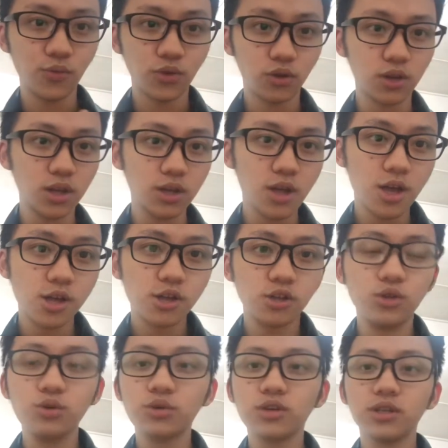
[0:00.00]
Okay.
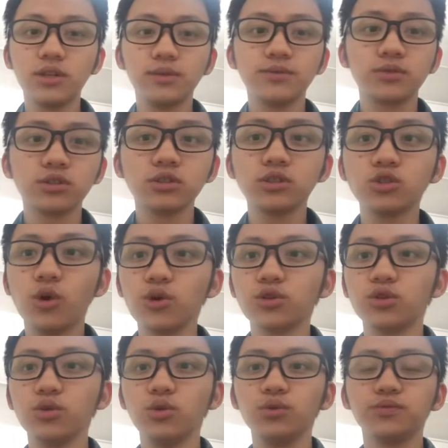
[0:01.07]
You can
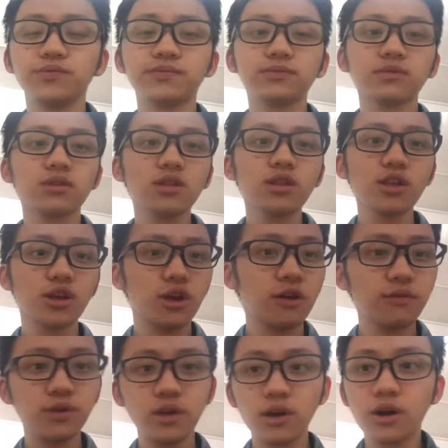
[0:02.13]
talk to
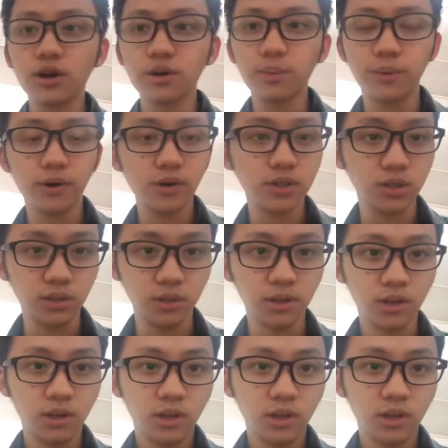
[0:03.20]
every other person,